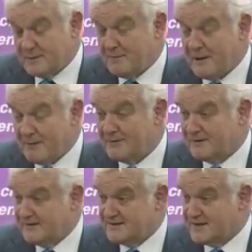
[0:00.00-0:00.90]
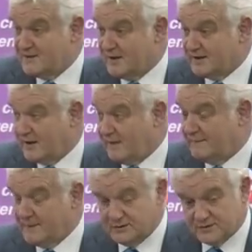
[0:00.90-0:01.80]
but apparently they don't like our
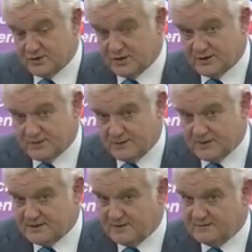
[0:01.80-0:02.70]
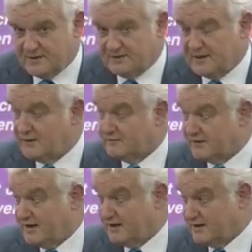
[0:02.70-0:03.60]
milk jugs because they think they're not
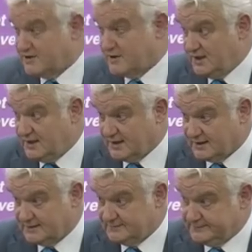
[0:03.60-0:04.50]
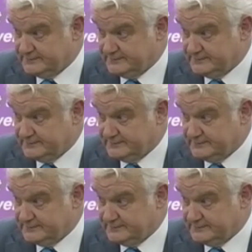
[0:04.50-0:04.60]
very hygienic.